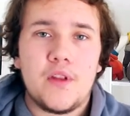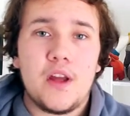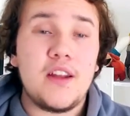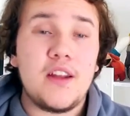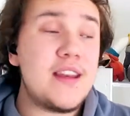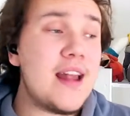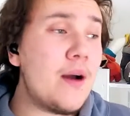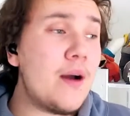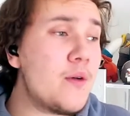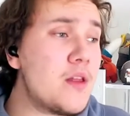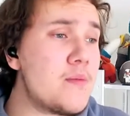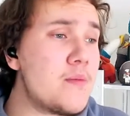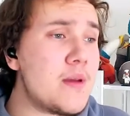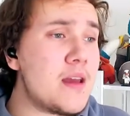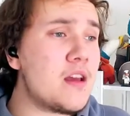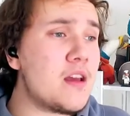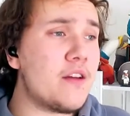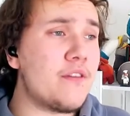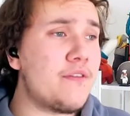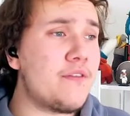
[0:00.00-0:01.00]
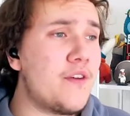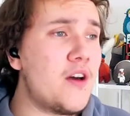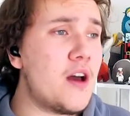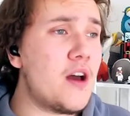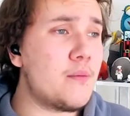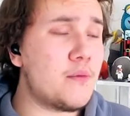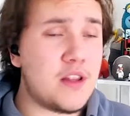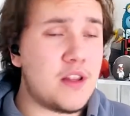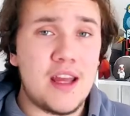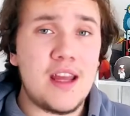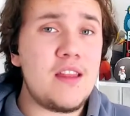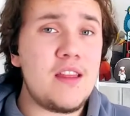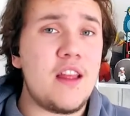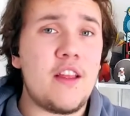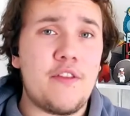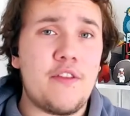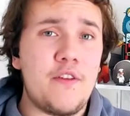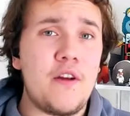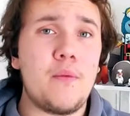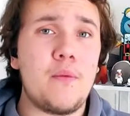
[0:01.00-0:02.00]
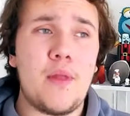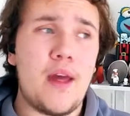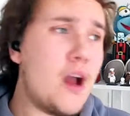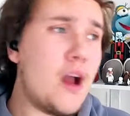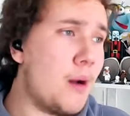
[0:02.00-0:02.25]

And now with it being confirmed that in this film they